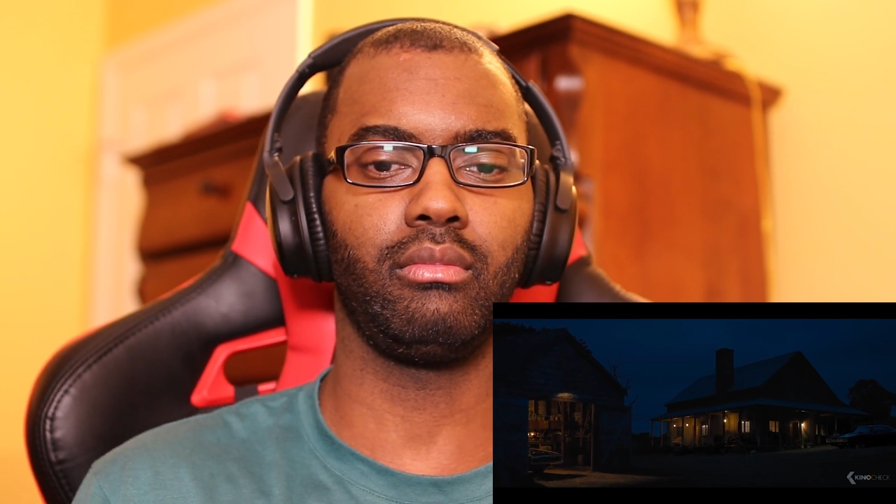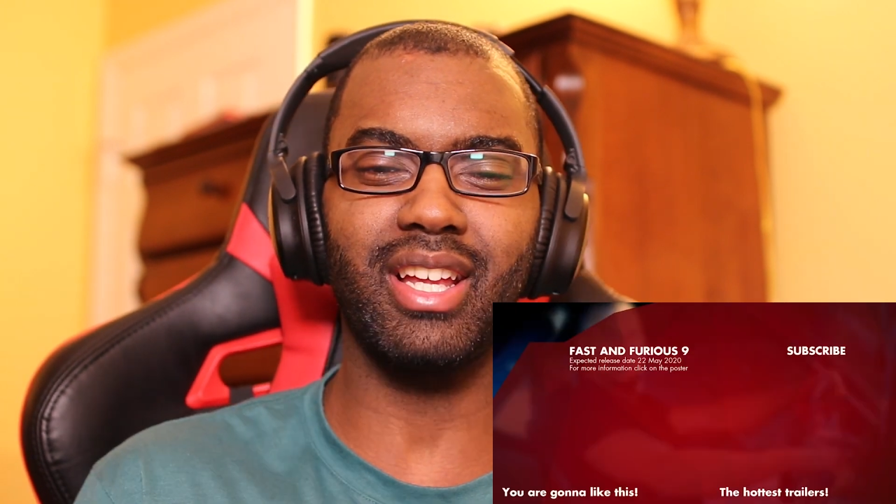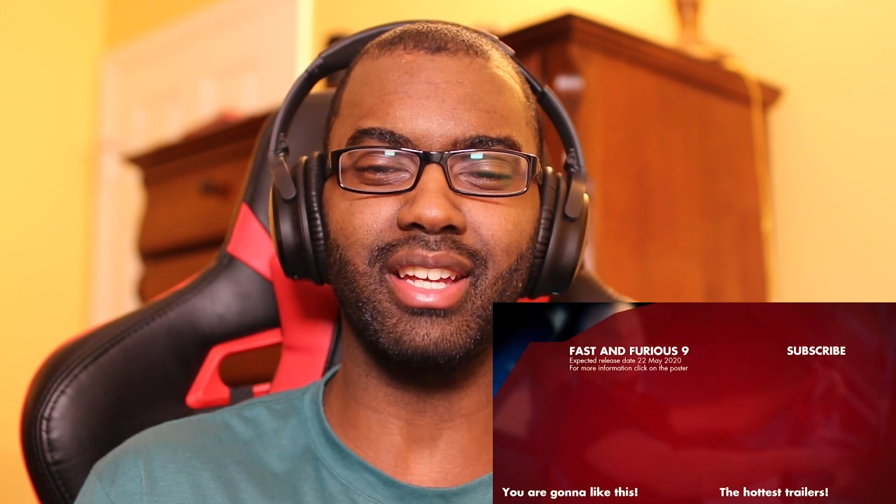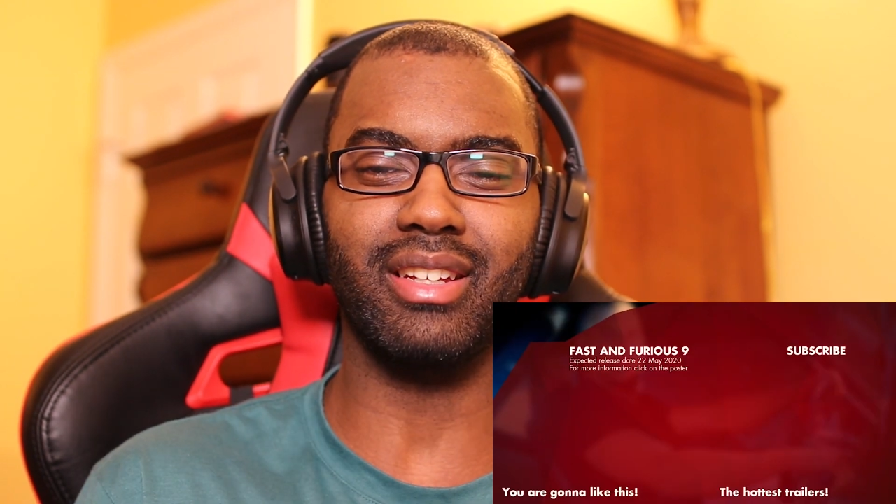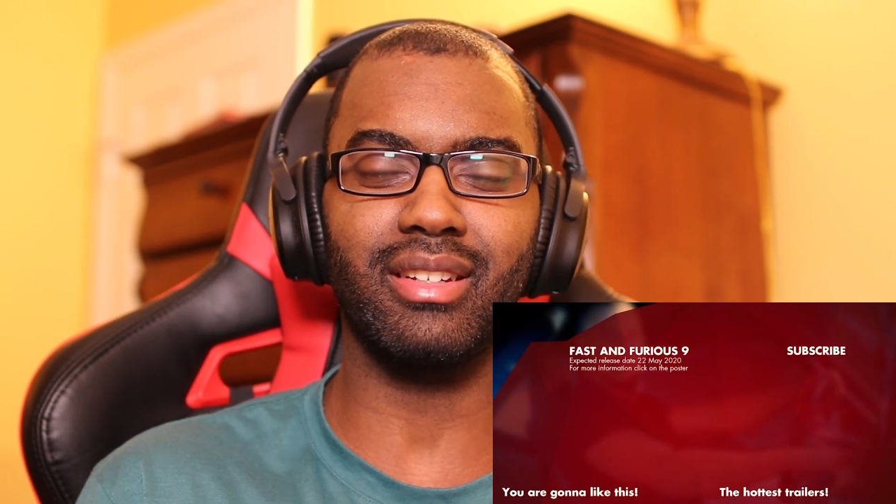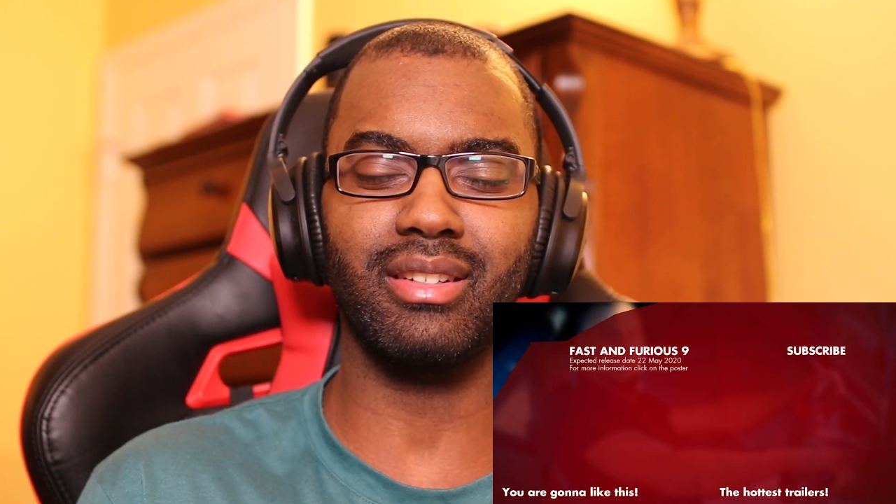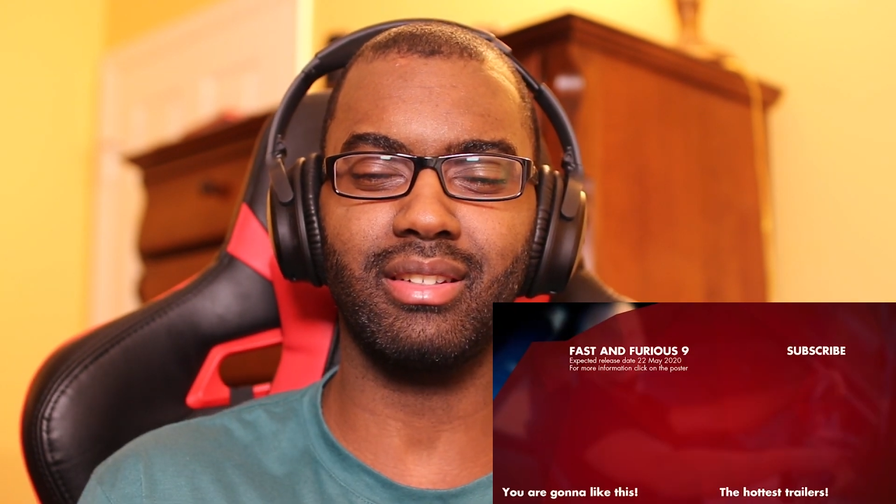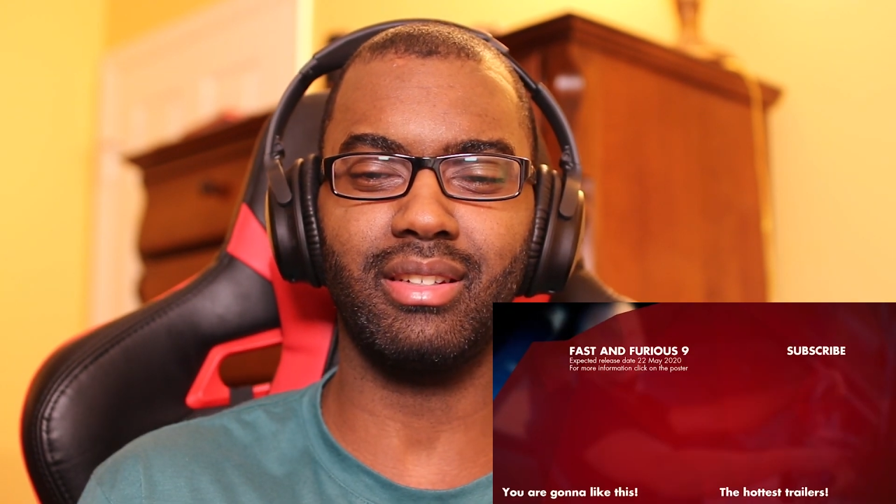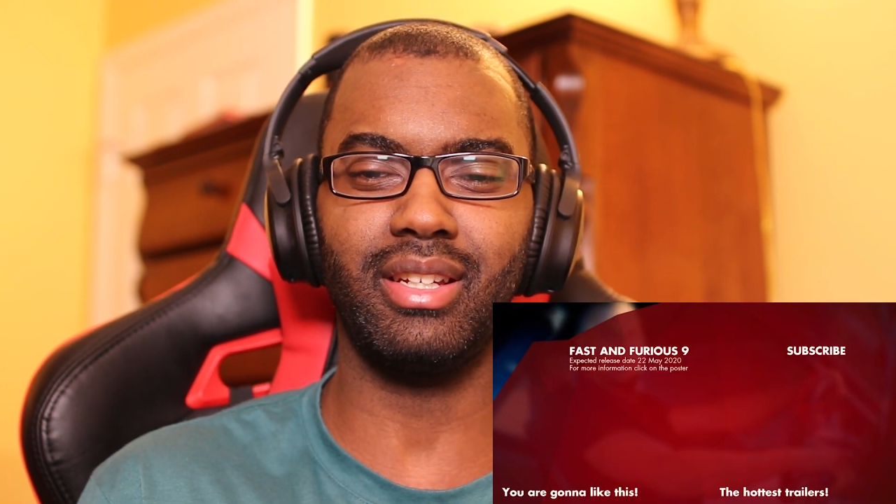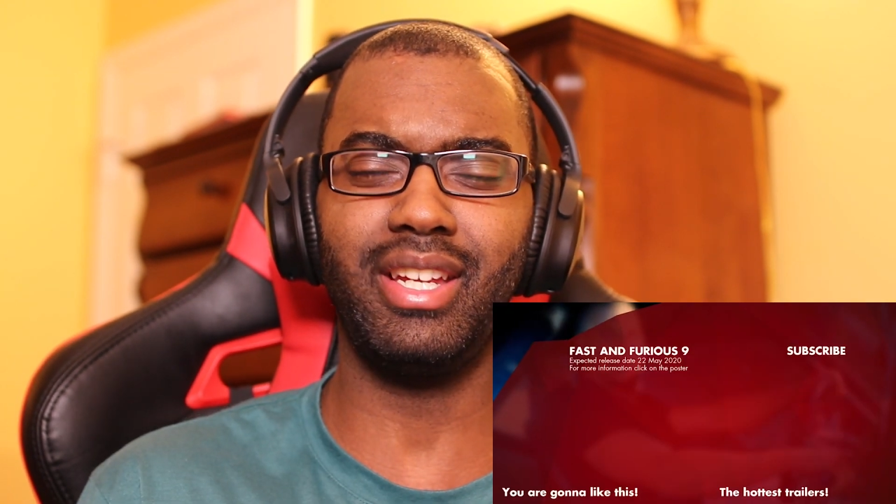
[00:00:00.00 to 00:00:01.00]
Like,
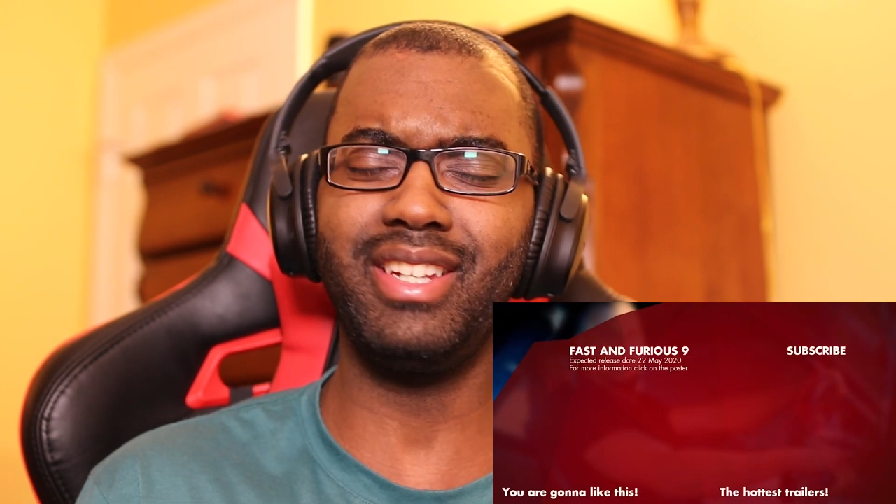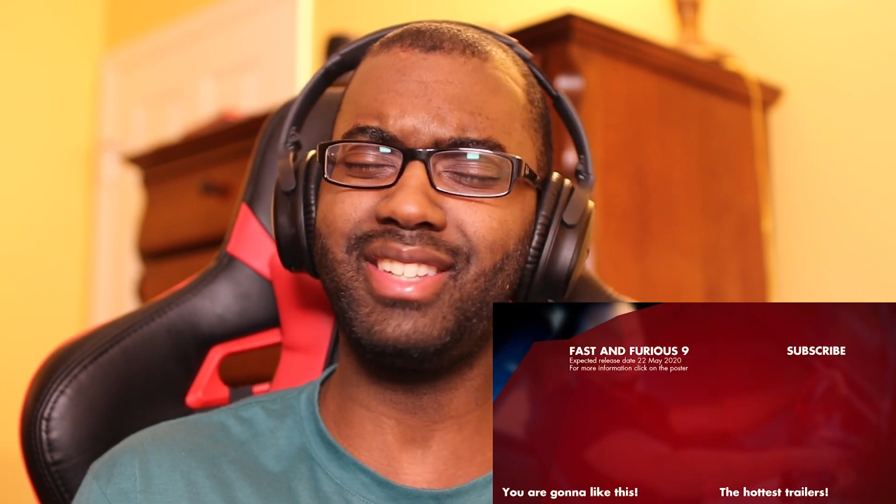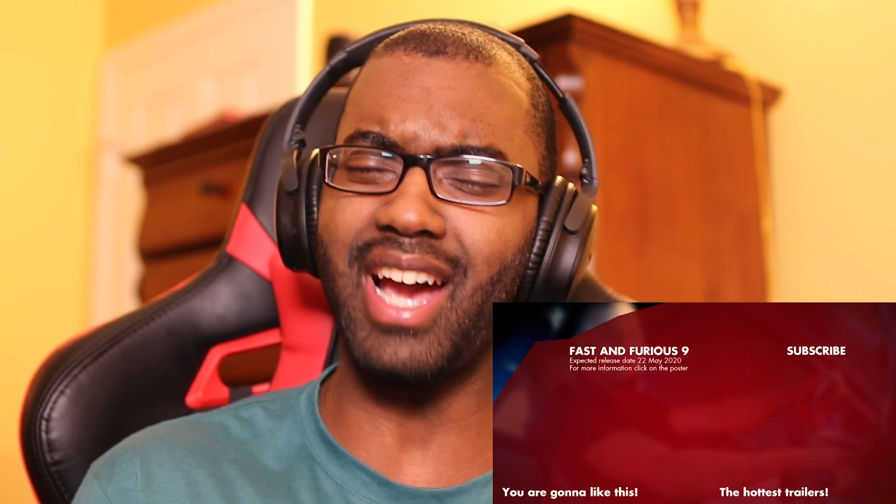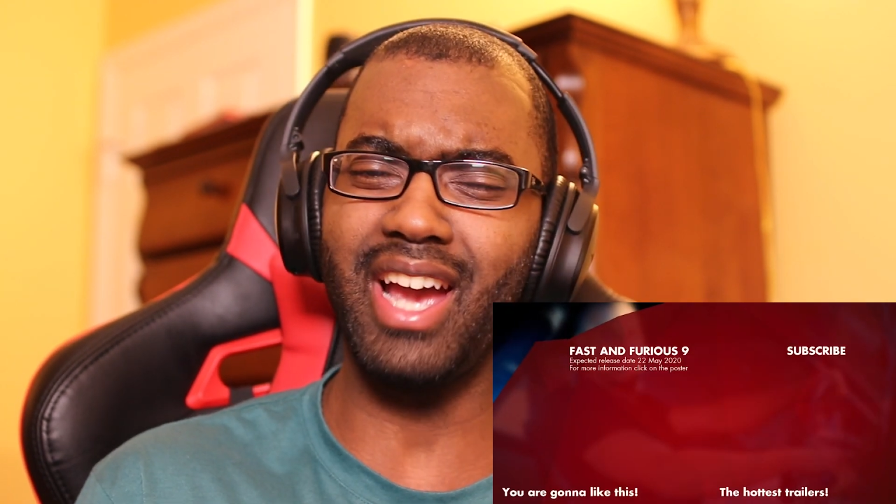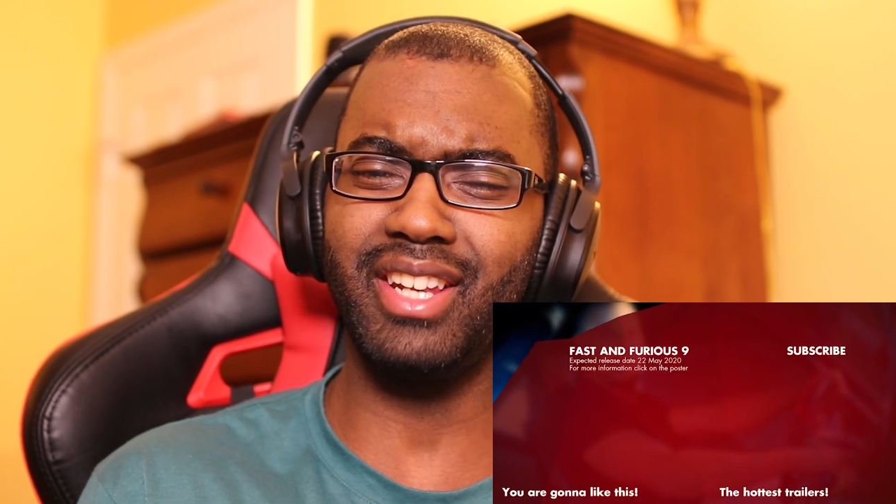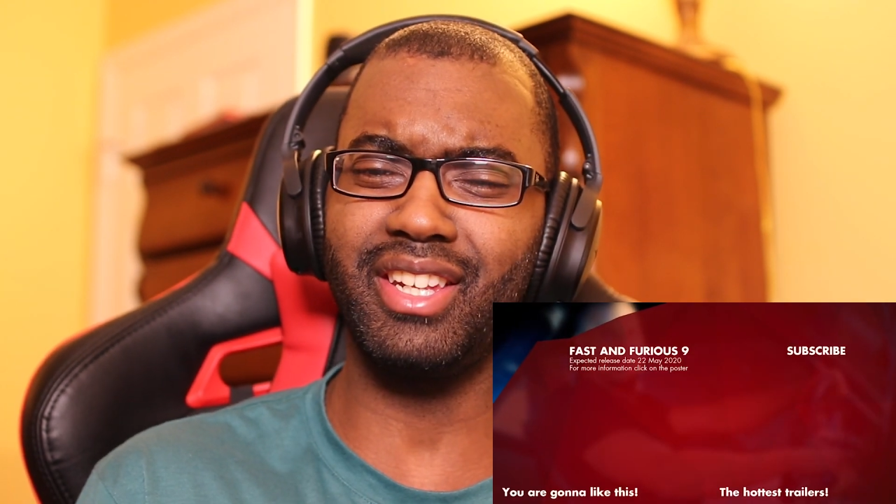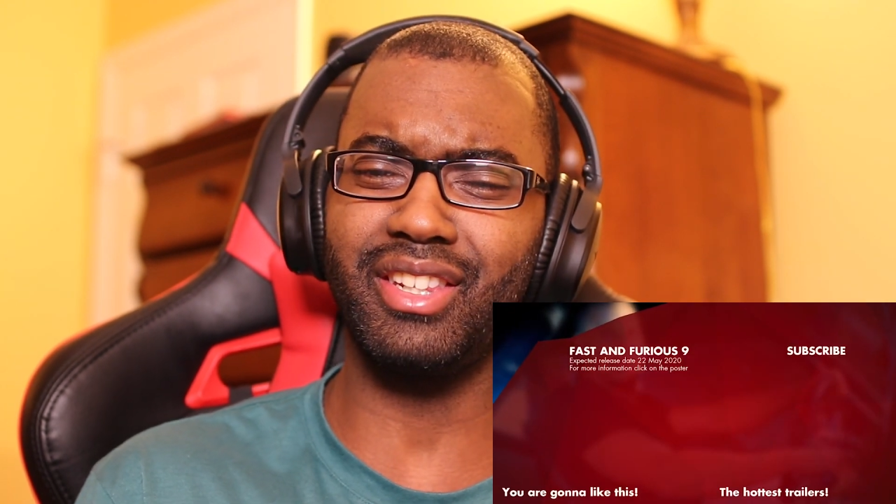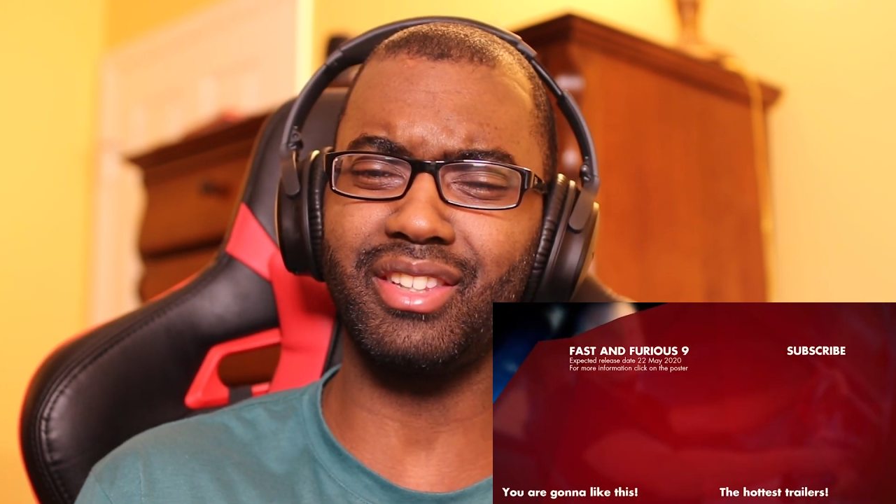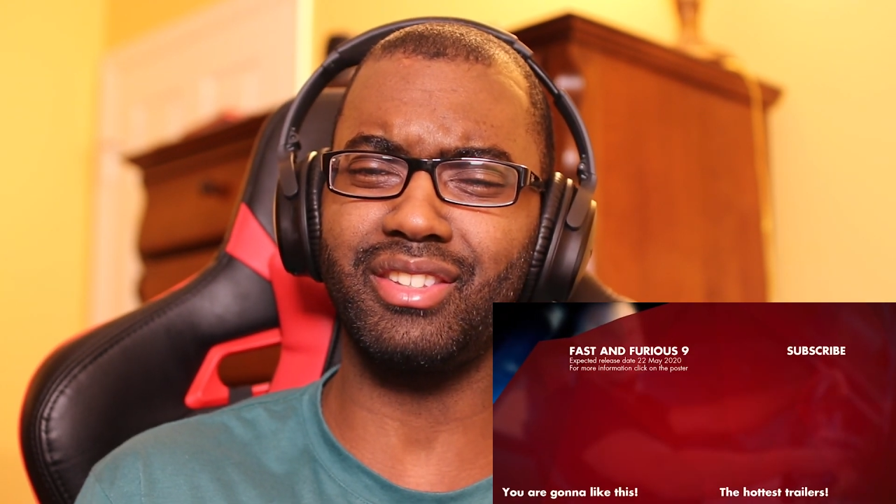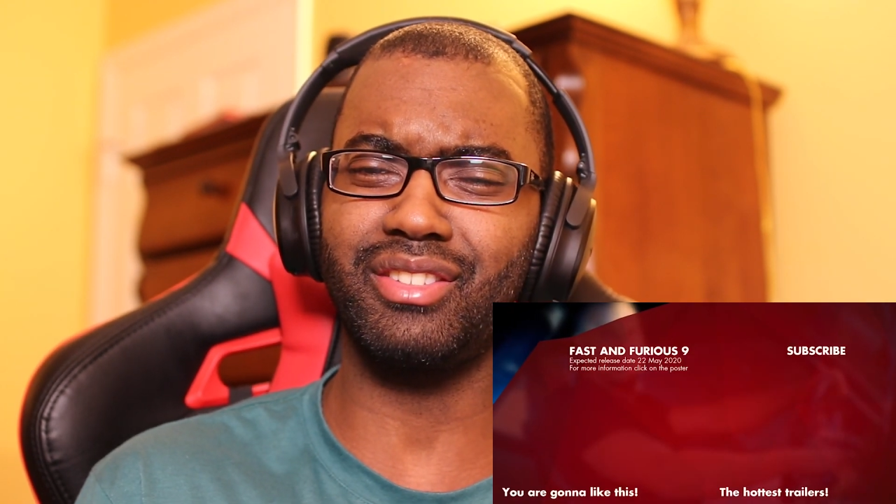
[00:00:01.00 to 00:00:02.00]
he died
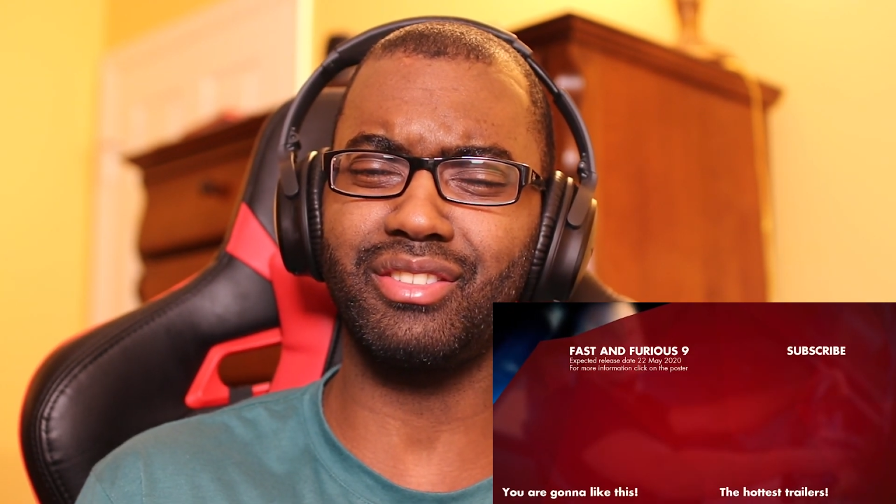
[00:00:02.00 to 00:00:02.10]
in